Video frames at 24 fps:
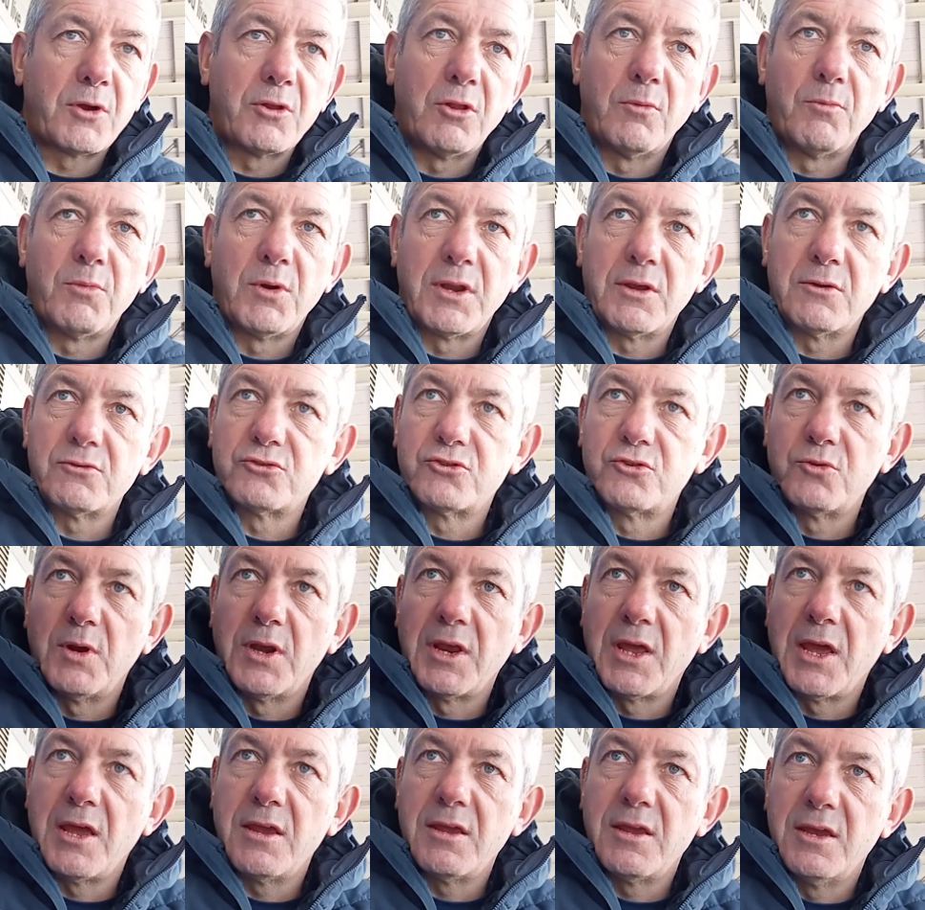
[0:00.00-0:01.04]
club when he was
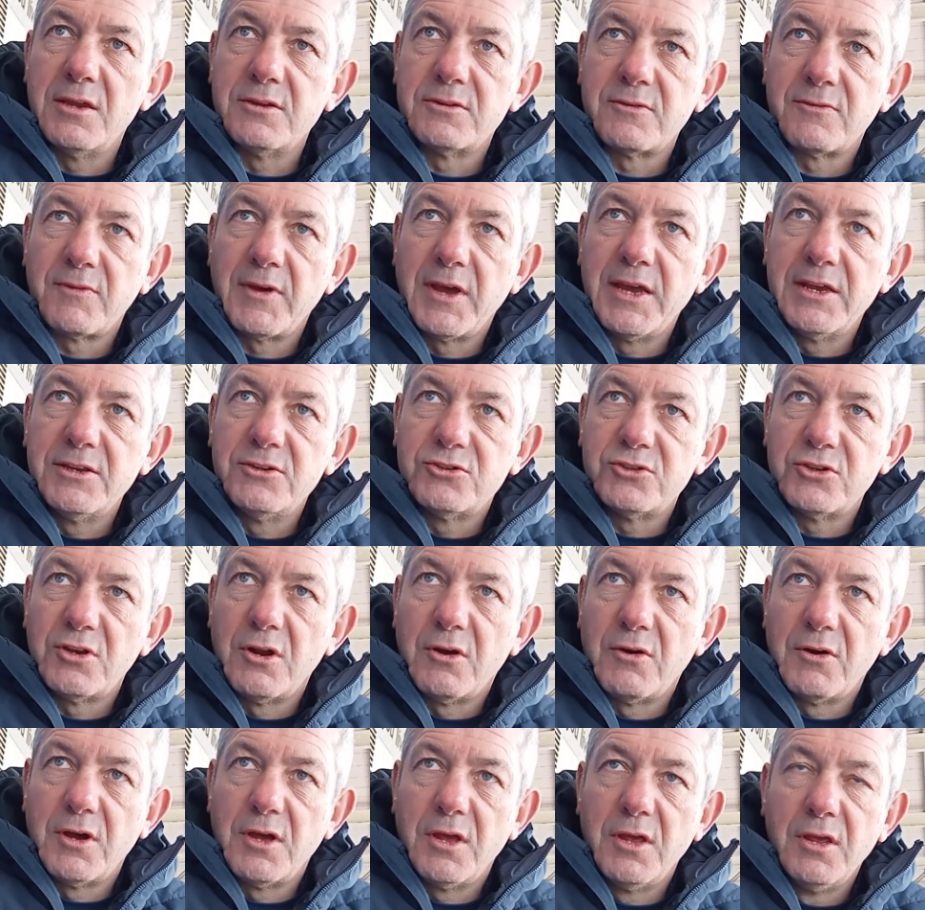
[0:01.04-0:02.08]
28 years of age. You
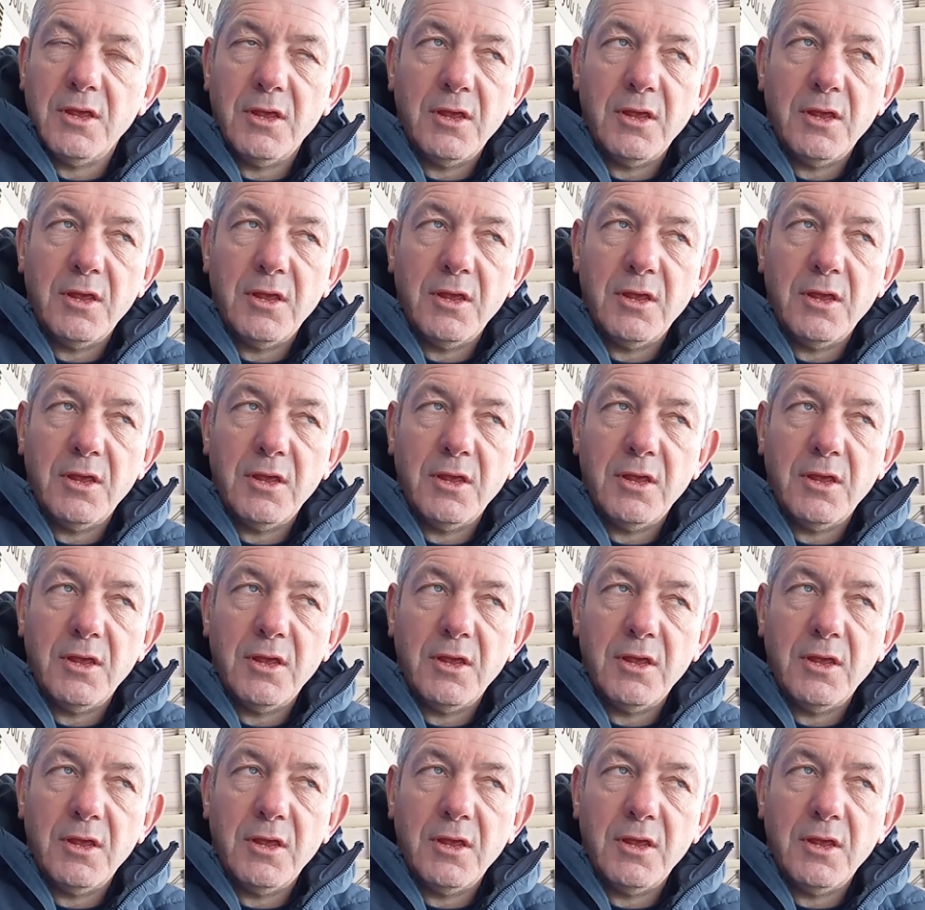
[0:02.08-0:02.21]
know,